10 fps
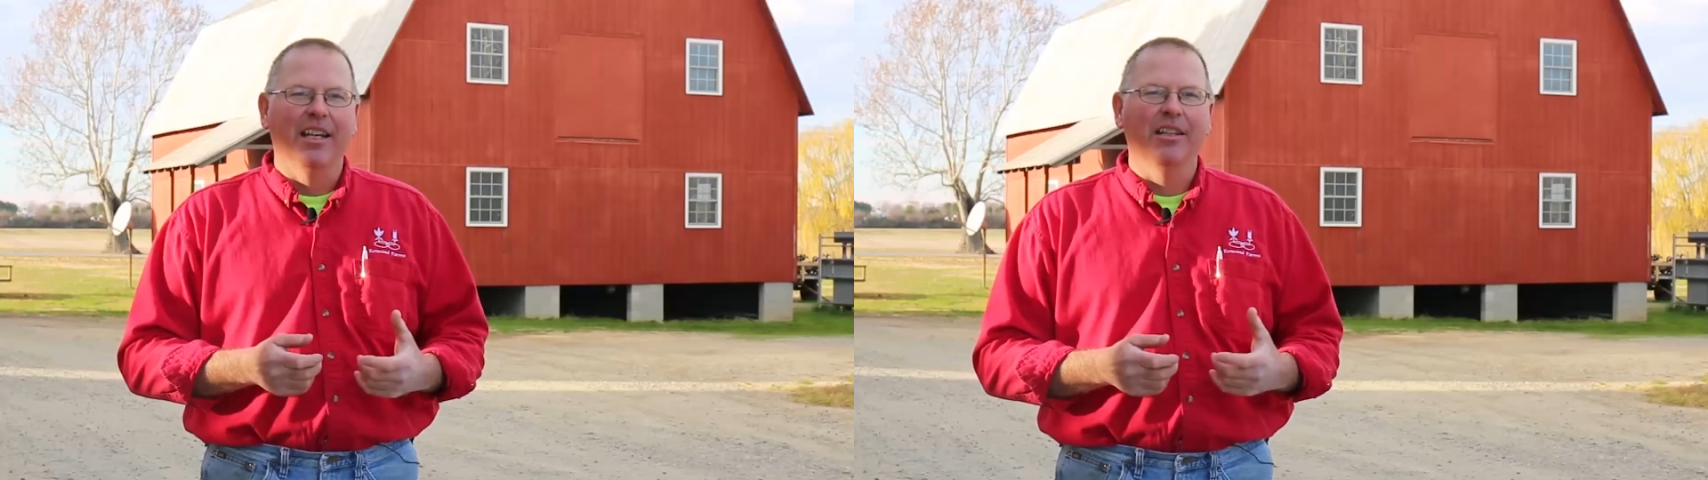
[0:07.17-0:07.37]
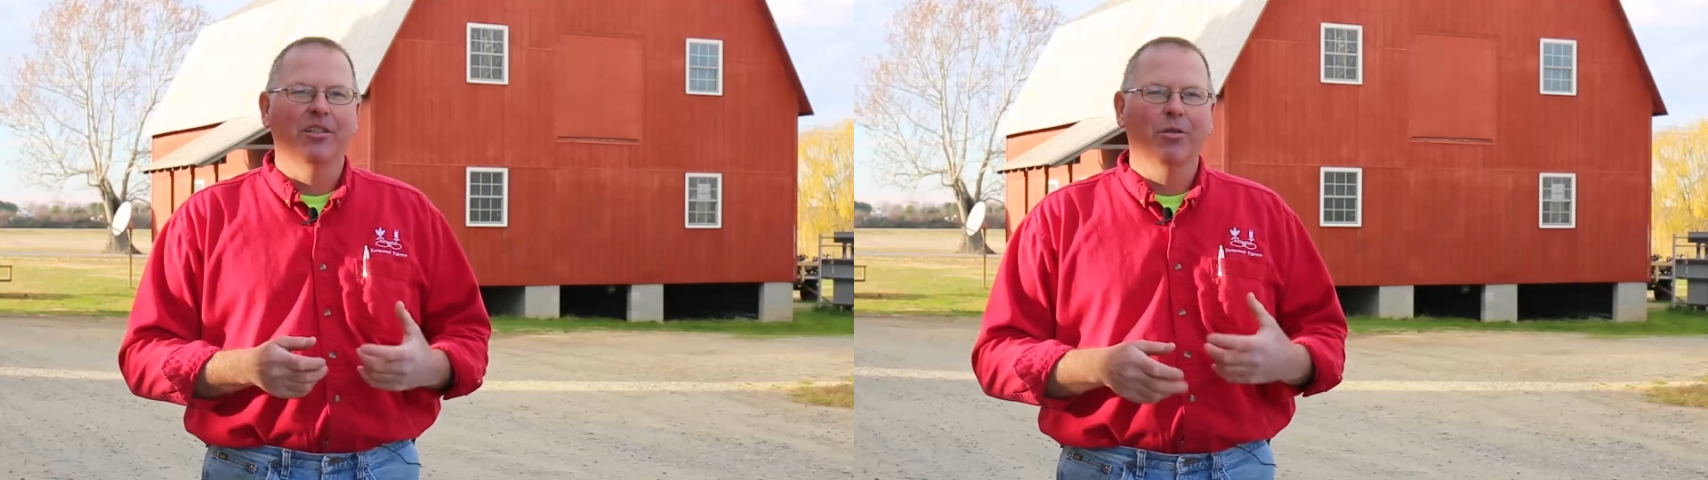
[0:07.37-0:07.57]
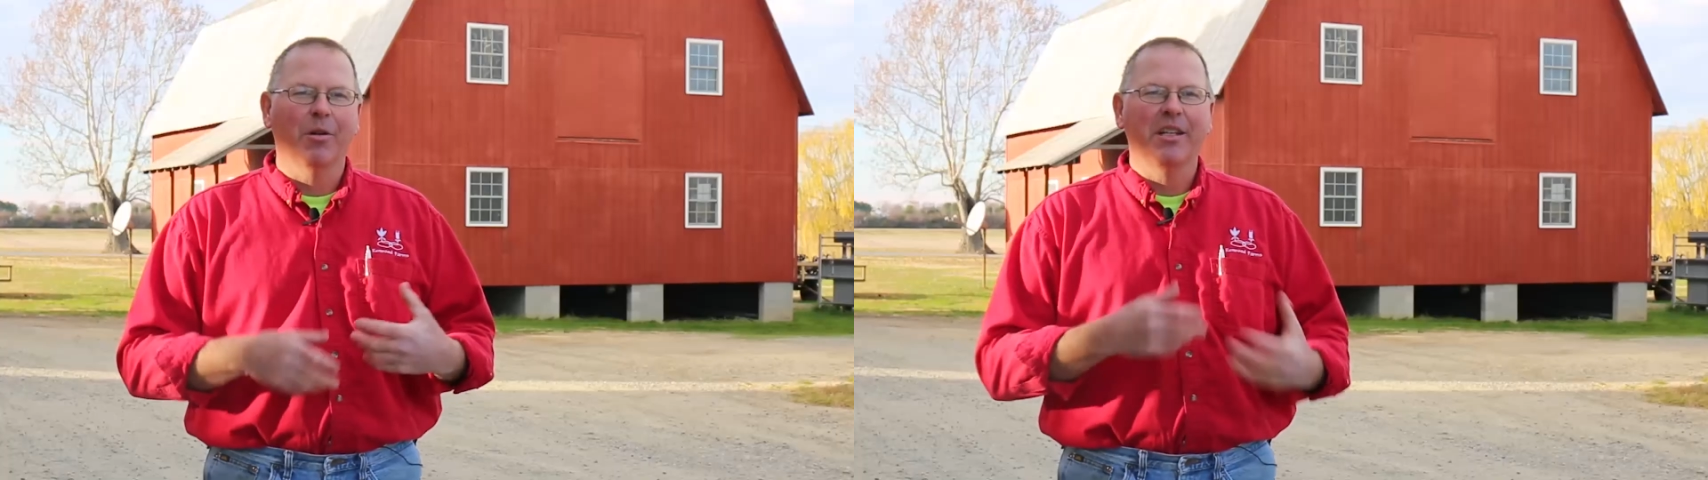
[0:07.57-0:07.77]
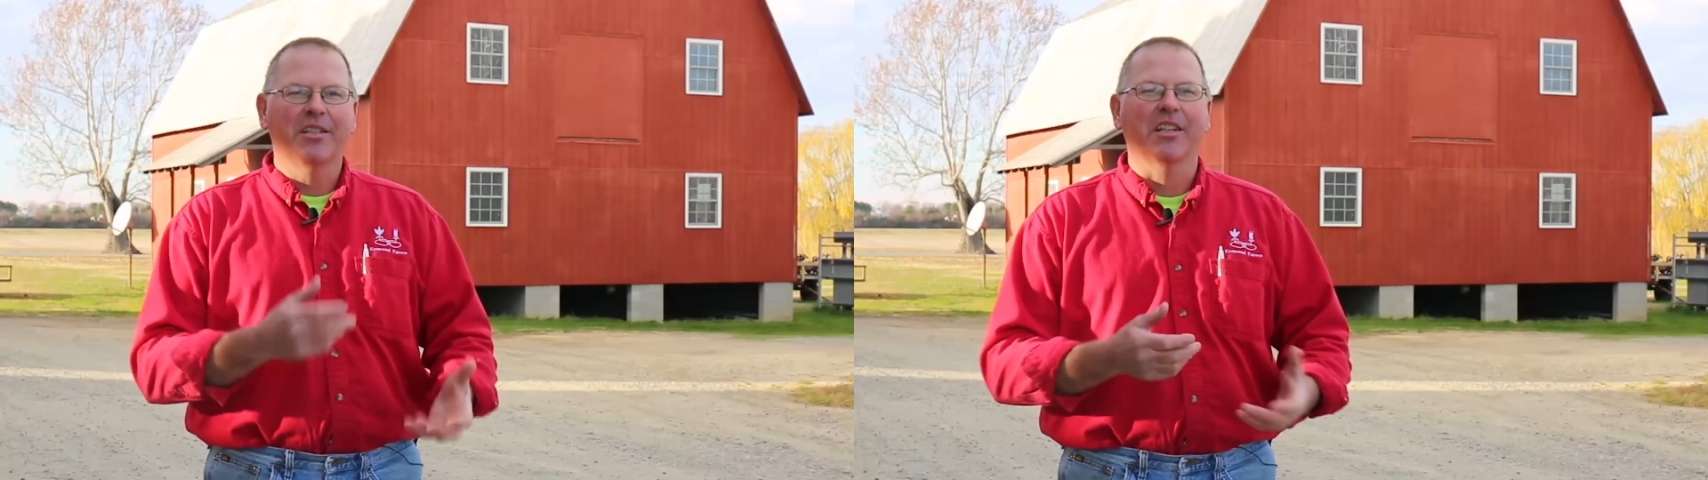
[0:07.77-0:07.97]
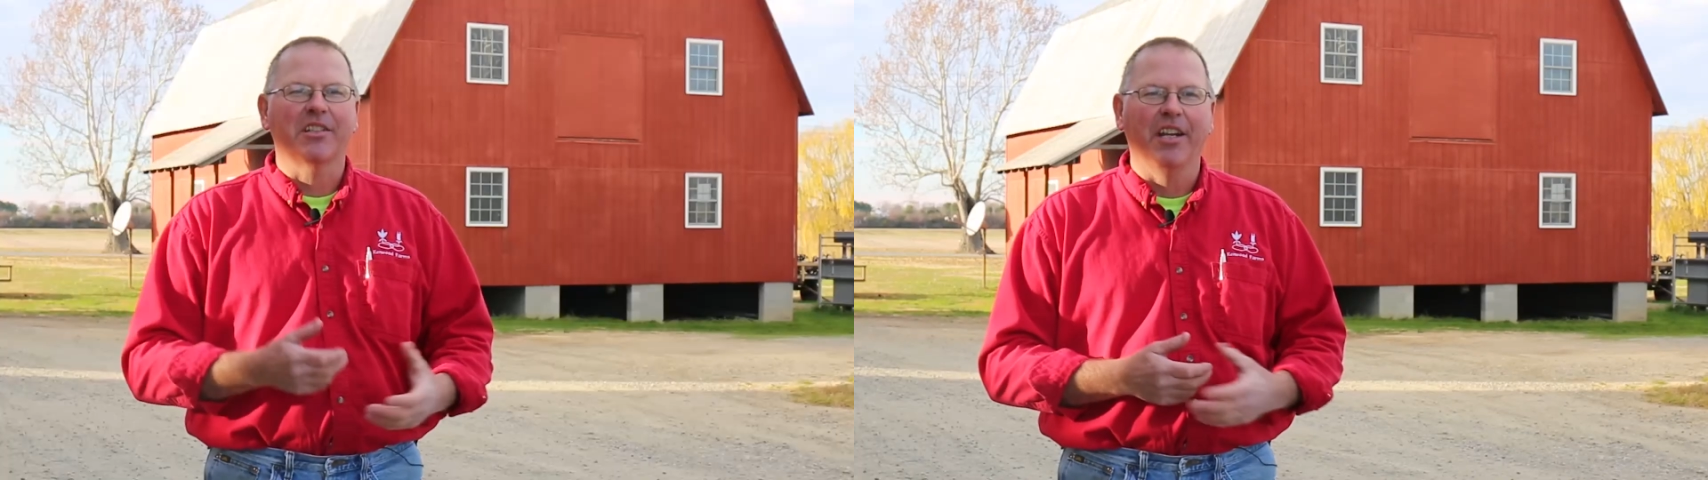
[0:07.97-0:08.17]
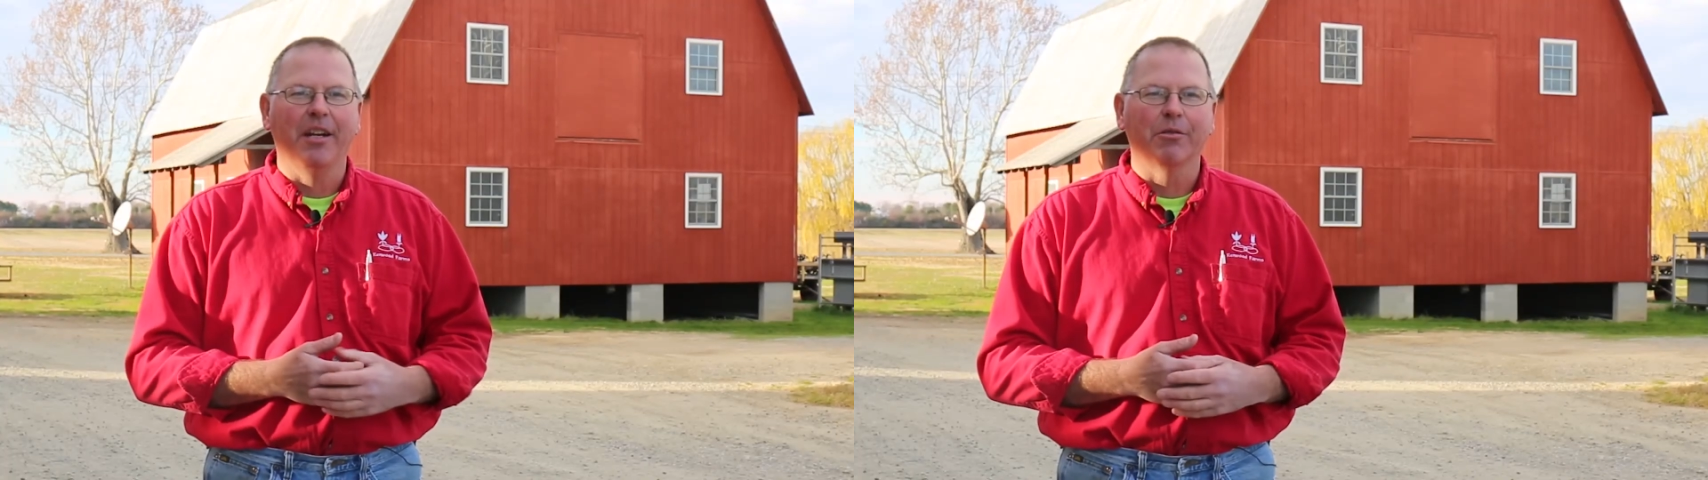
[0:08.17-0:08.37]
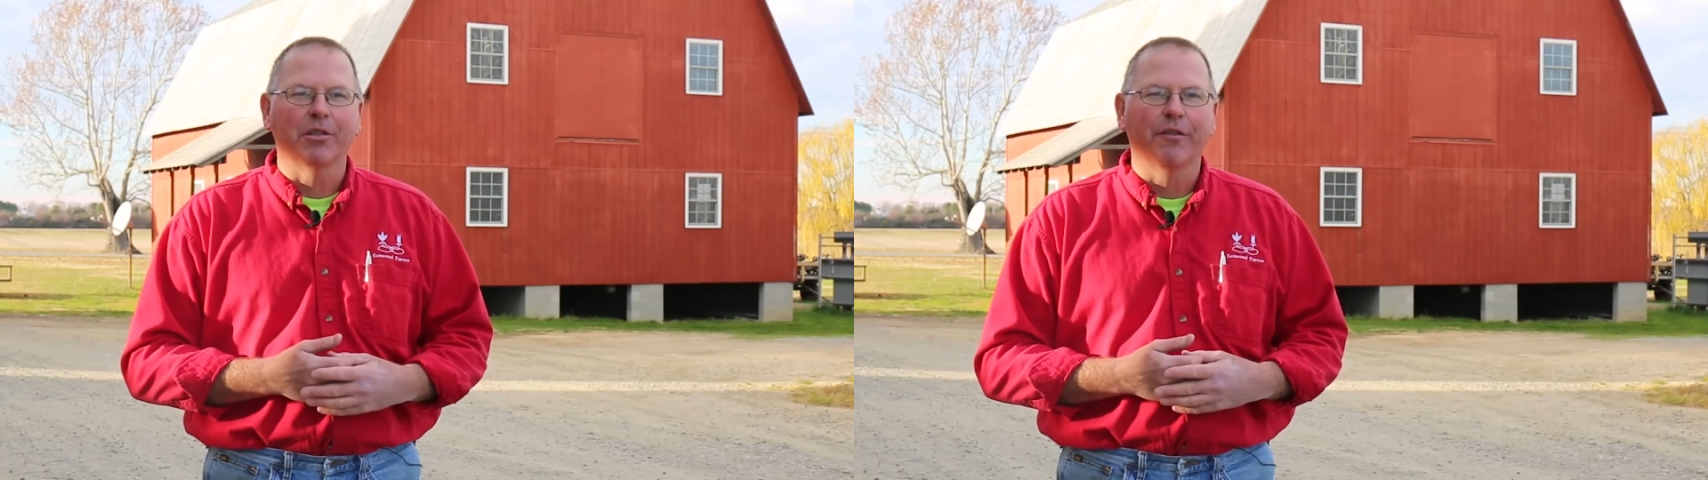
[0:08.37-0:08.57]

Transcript: In 2016 was